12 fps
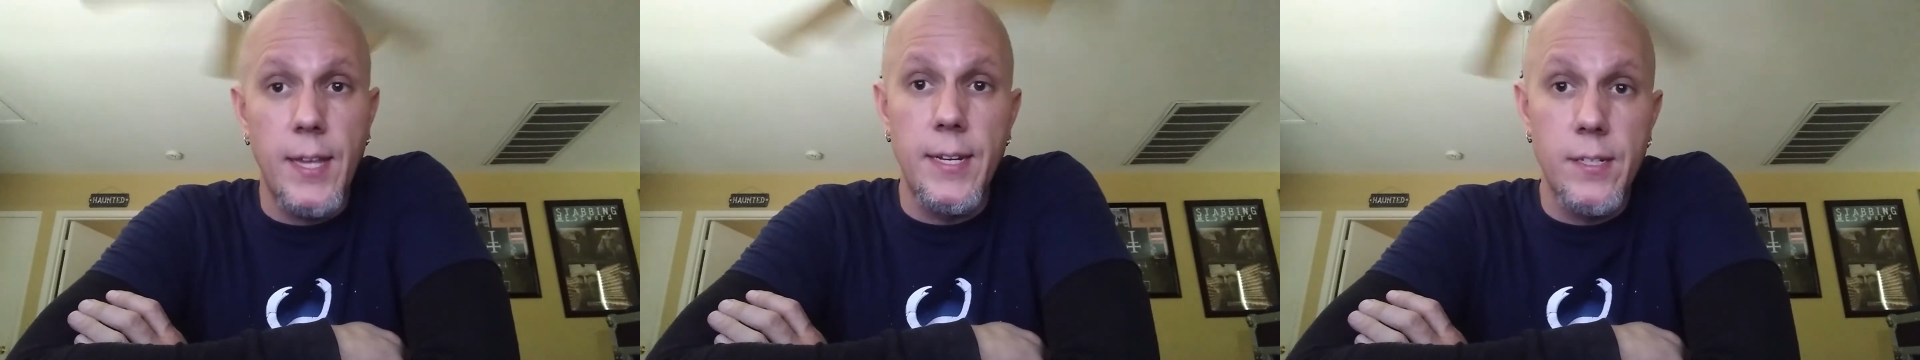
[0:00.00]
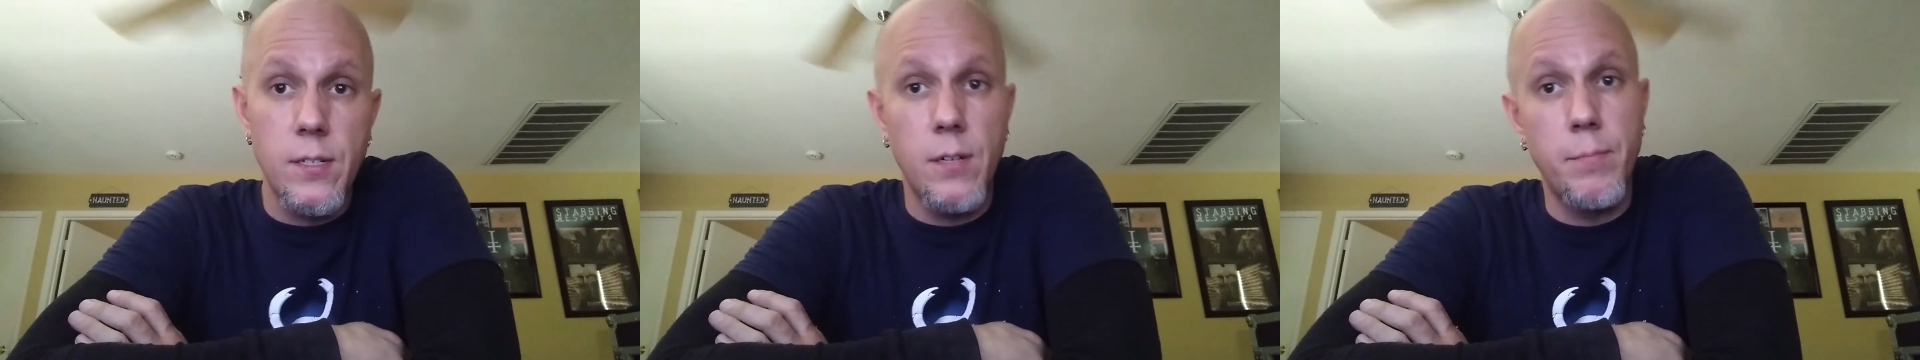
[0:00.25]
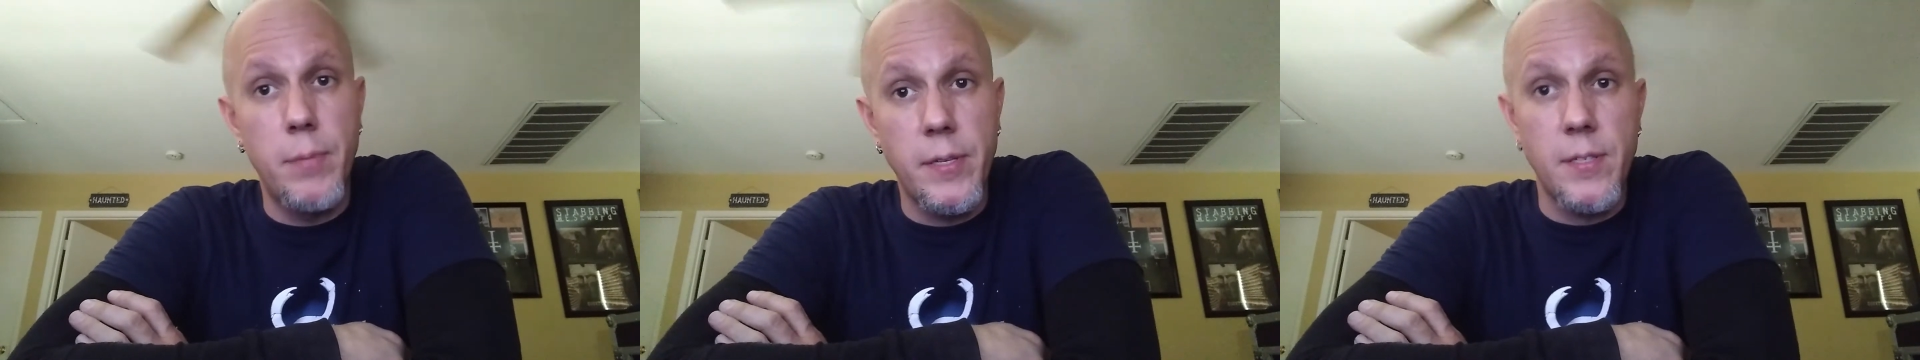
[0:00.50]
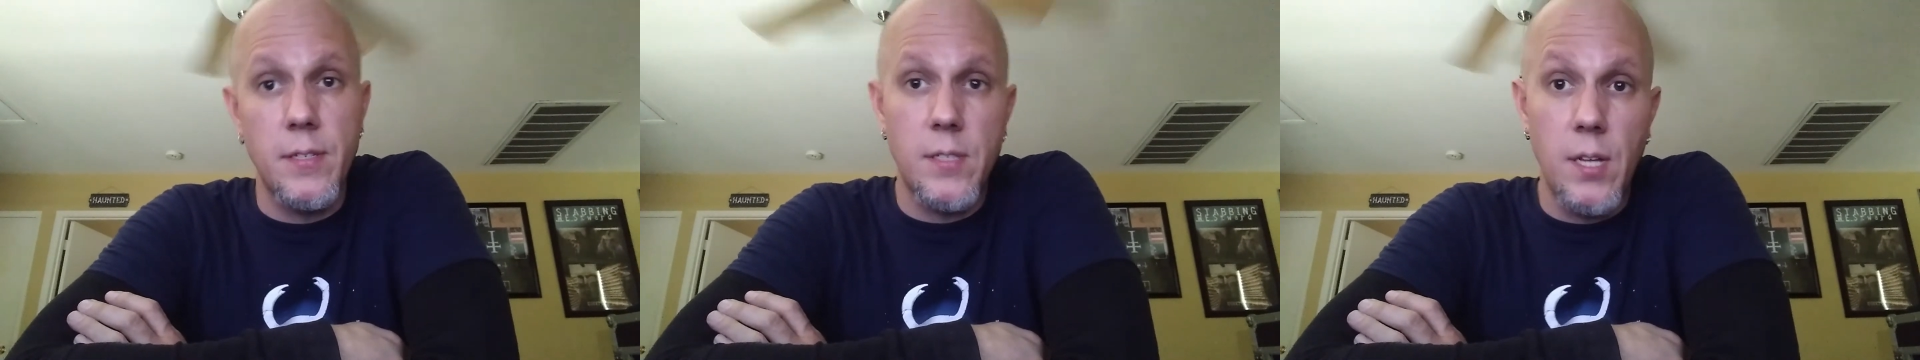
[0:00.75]
and it's all
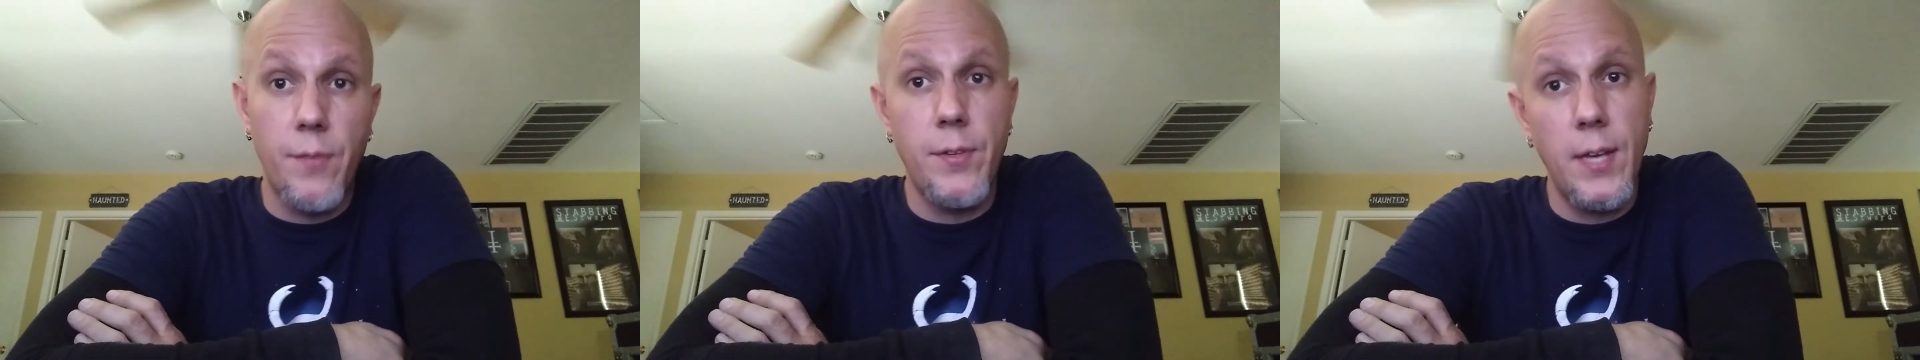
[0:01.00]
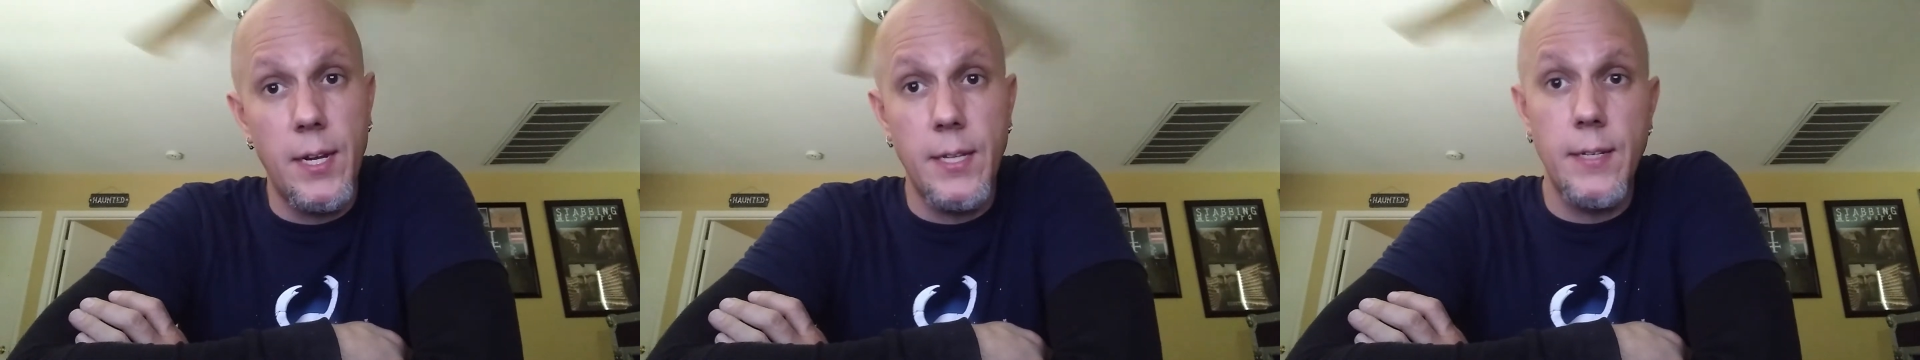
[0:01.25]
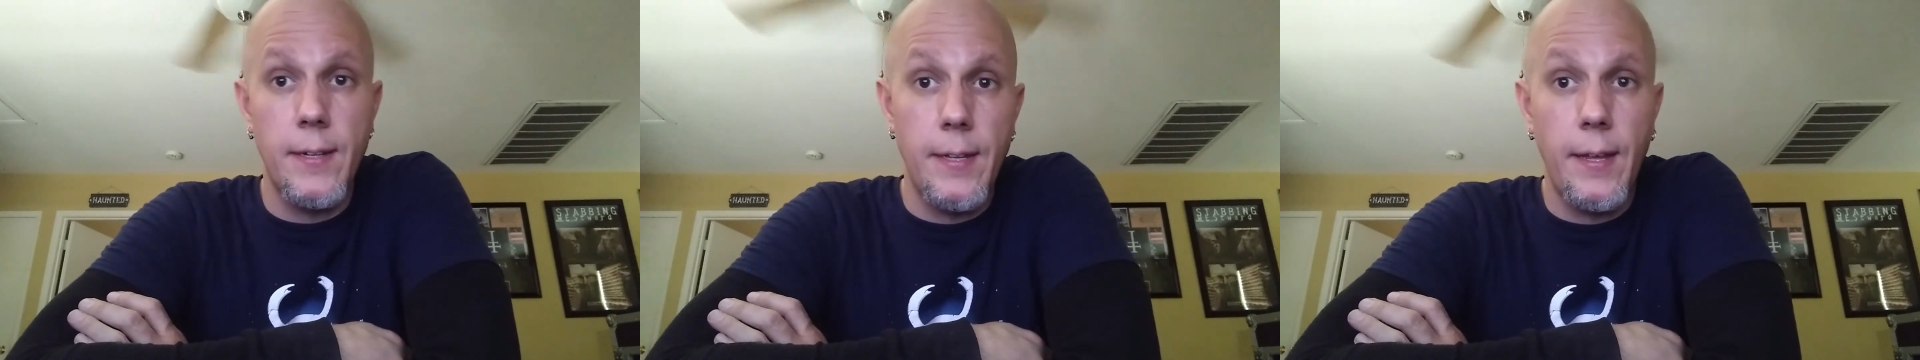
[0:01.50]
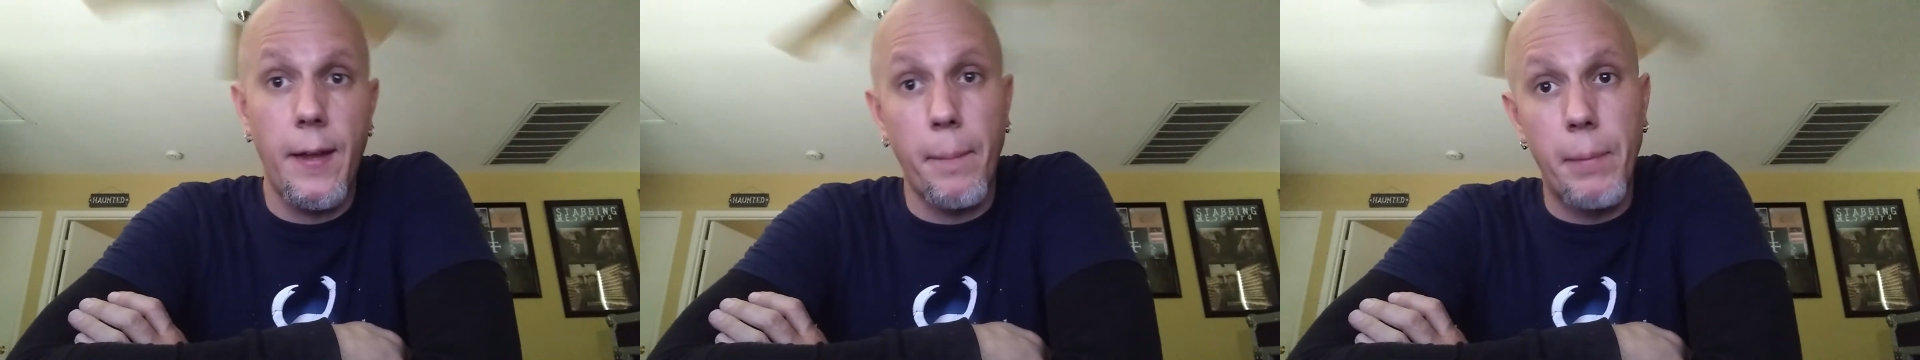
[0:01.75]
business stuff, yada yada
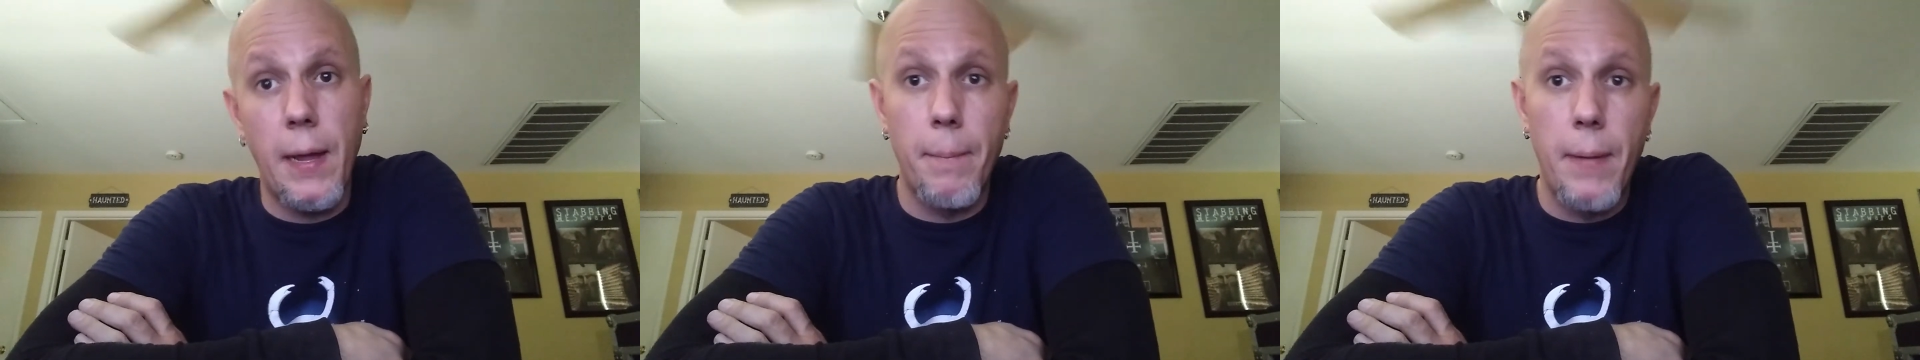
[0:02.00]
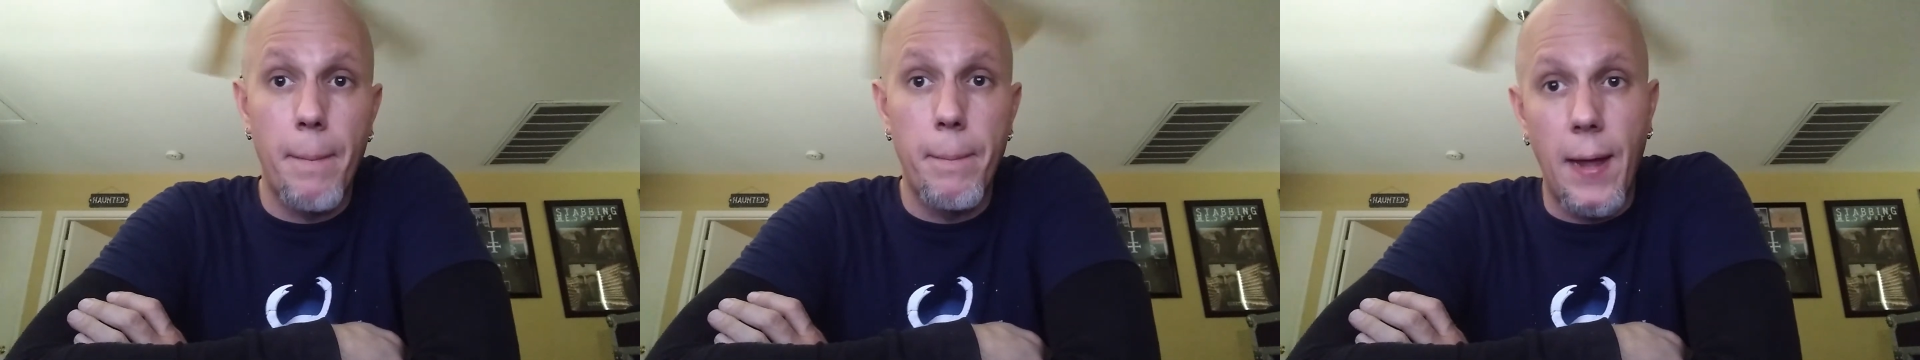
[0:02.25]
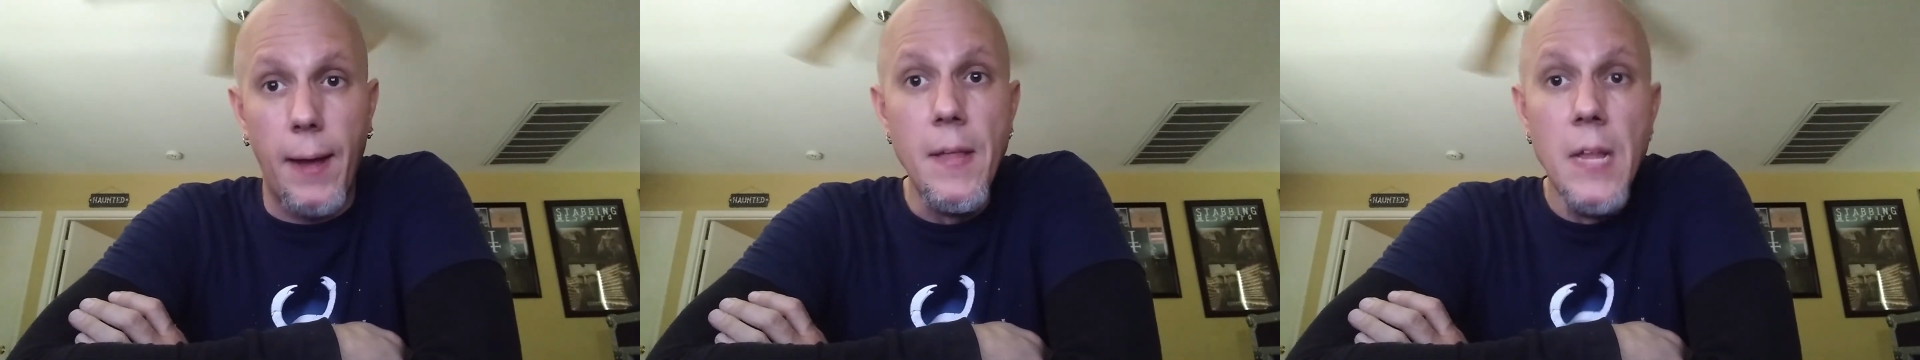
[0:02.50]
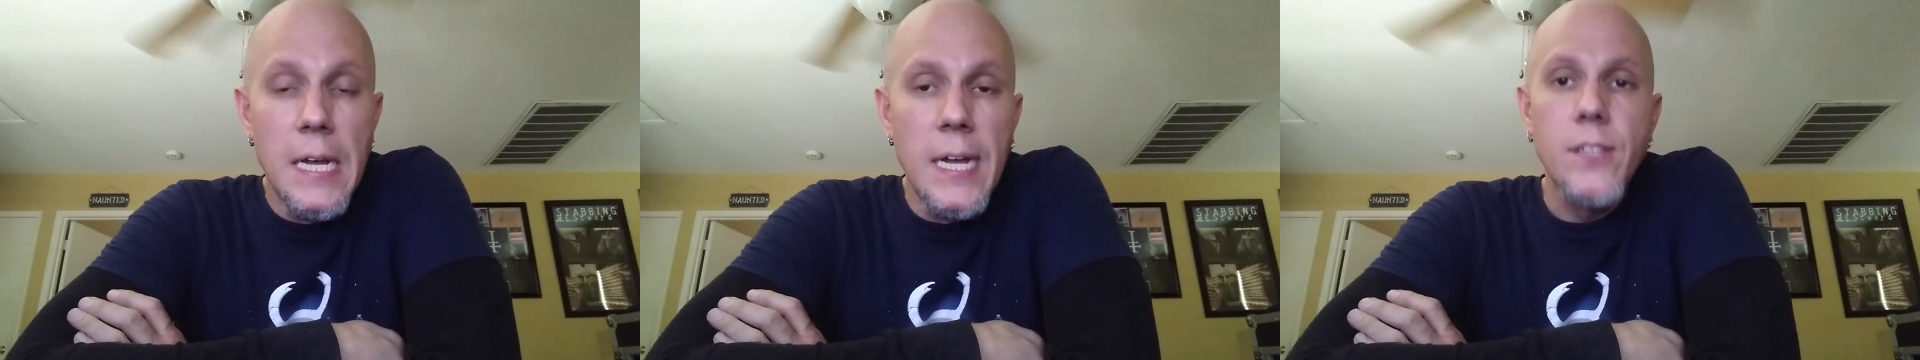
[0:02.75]
yada, blah blah blah.
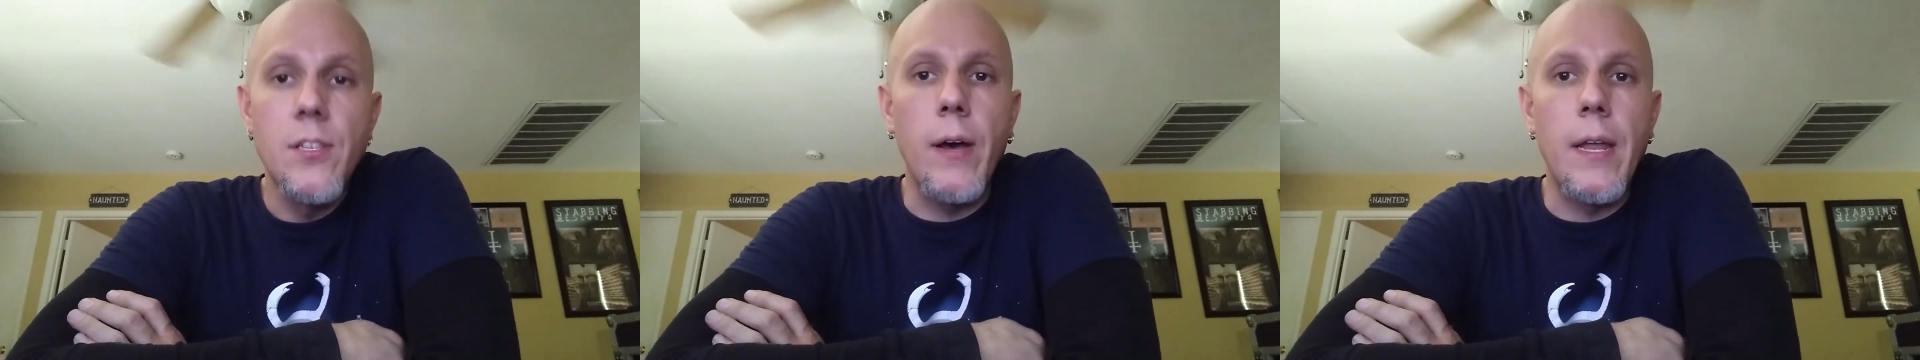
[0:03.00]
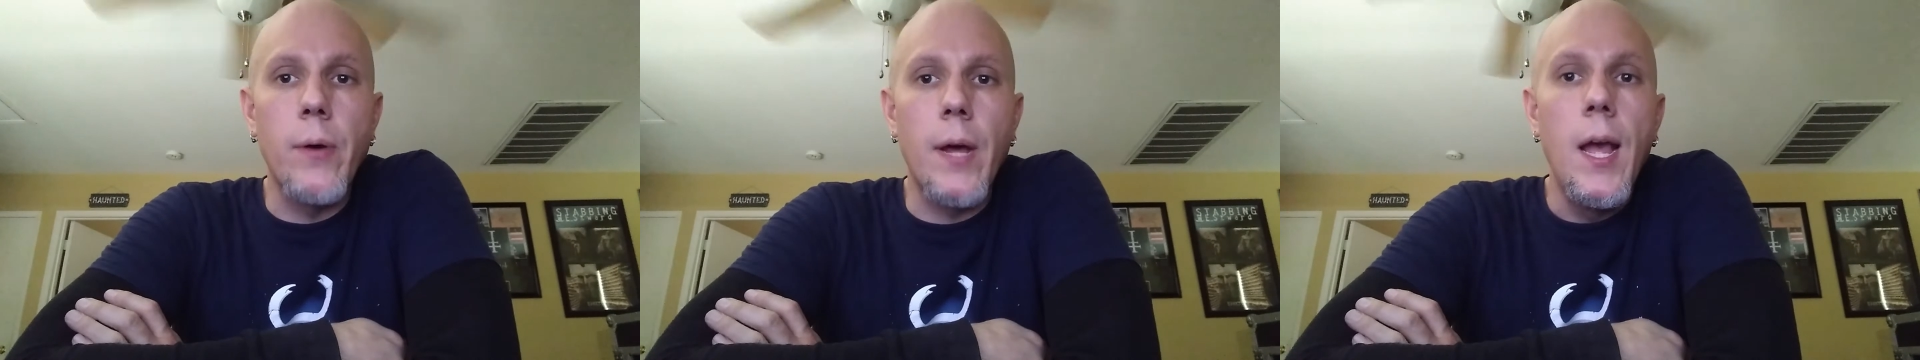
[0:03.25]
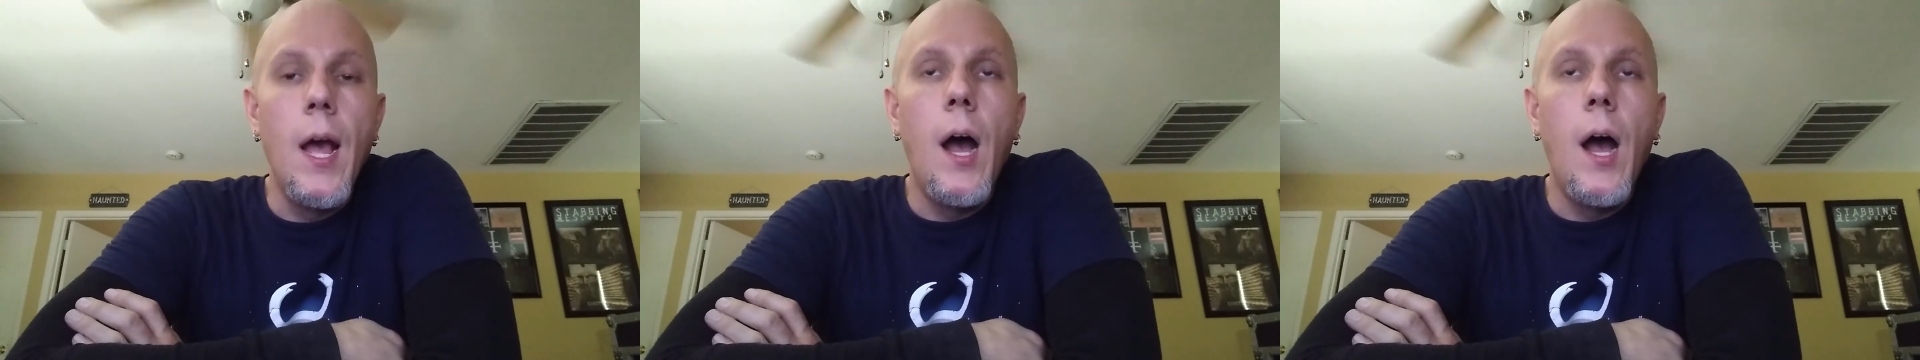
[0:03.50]
So anyway,